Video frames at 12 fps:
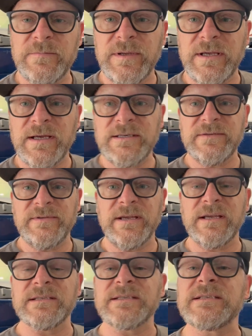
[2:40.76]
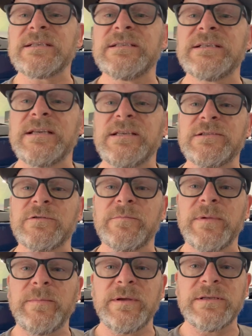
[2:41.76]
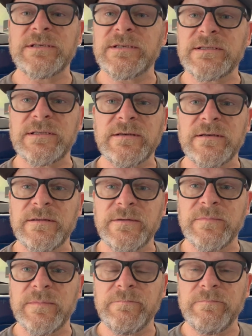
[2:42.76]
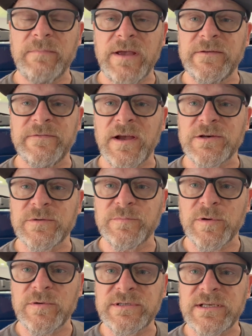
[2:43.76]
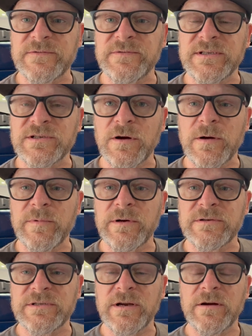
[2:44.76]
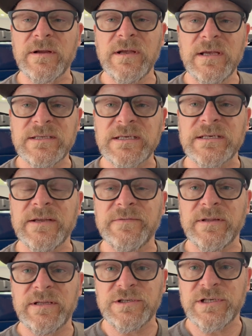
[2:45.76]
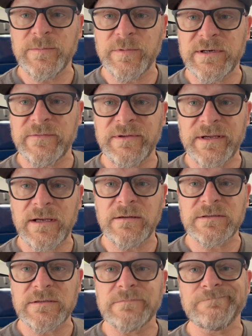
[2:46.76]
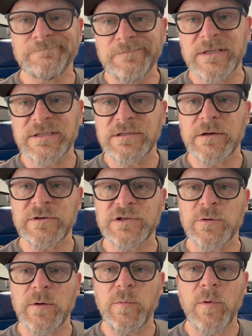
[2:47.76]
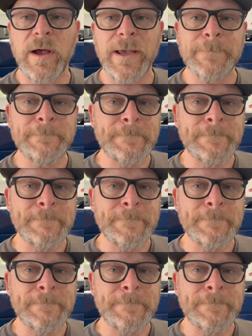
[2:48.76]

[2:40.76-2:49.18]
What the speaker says: because of the inconsistencies, or maybe it's just the manufacturing process for these carburetors, they are significantly cheaper than everything else, and it's starting to show up why.